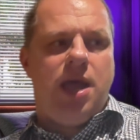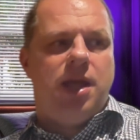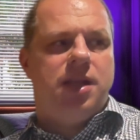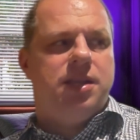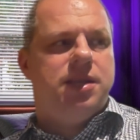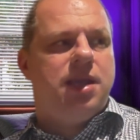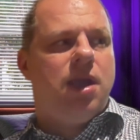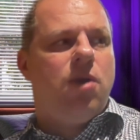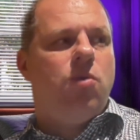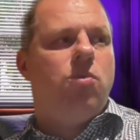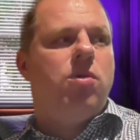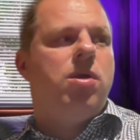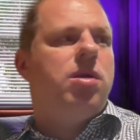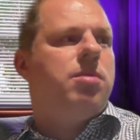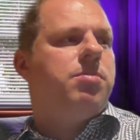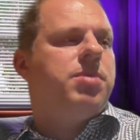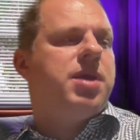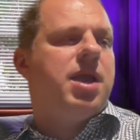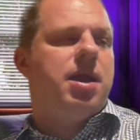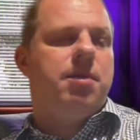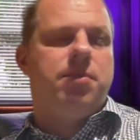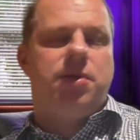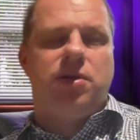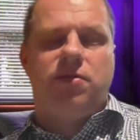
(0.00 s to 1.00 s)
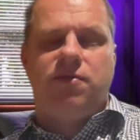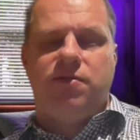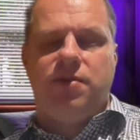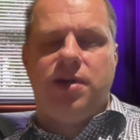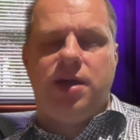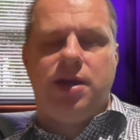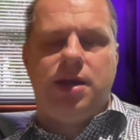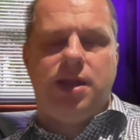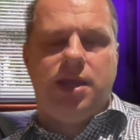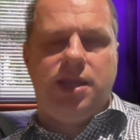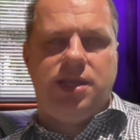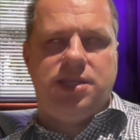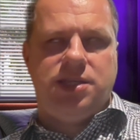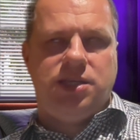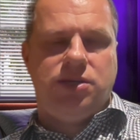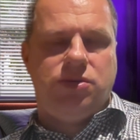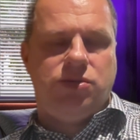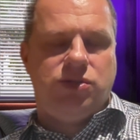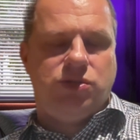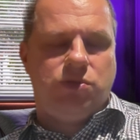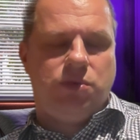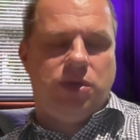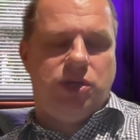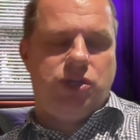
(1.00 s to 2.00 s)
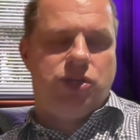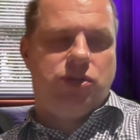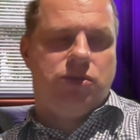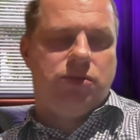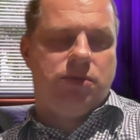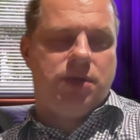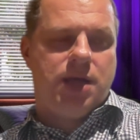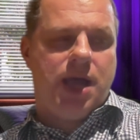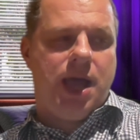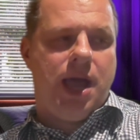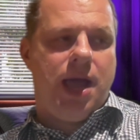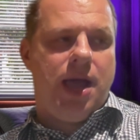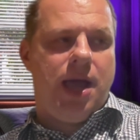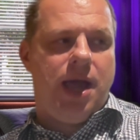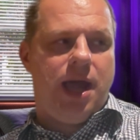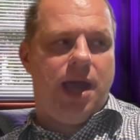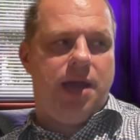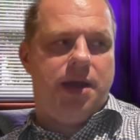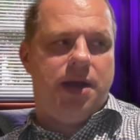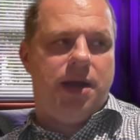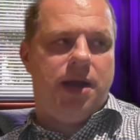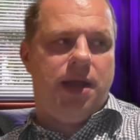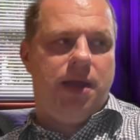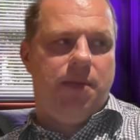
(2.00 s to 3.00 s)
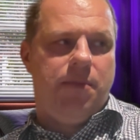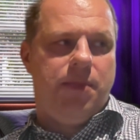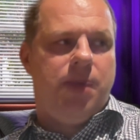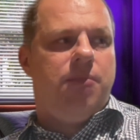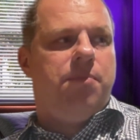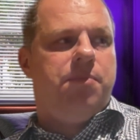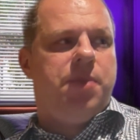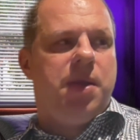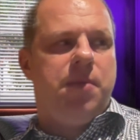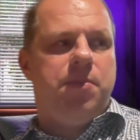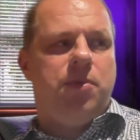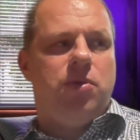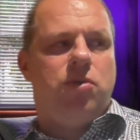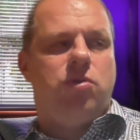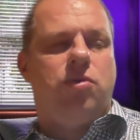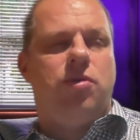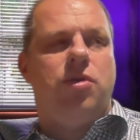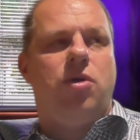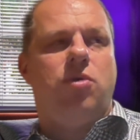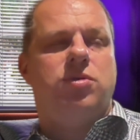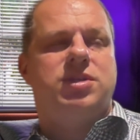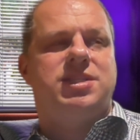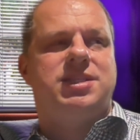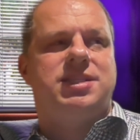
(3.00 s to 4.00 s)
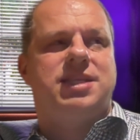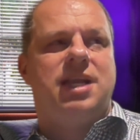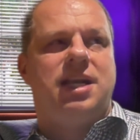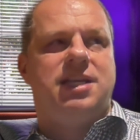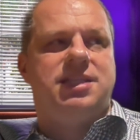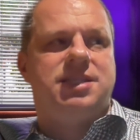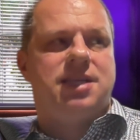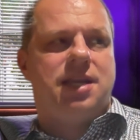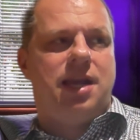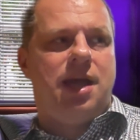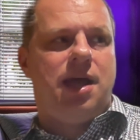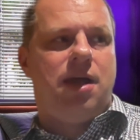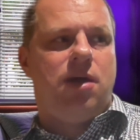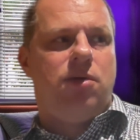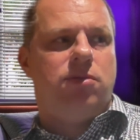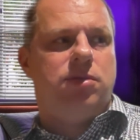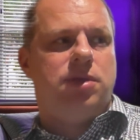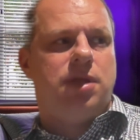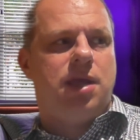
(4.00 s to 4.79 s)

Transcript: they will be able very easy to switch to the RLM. People who know Sales Cloud,